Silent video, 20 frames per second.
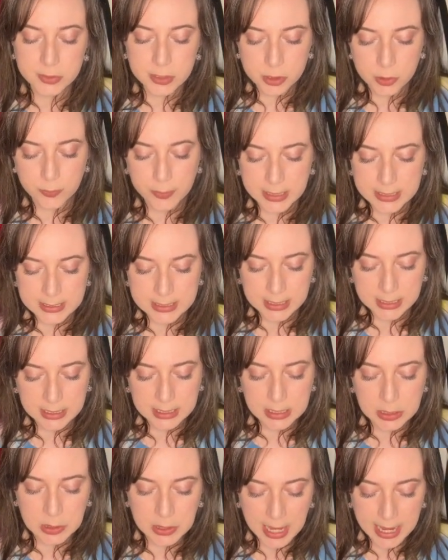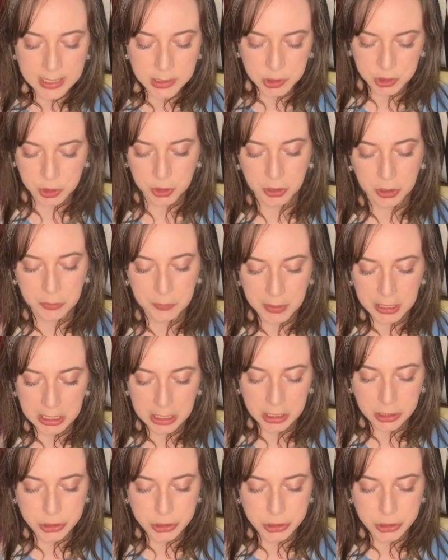So basically that took me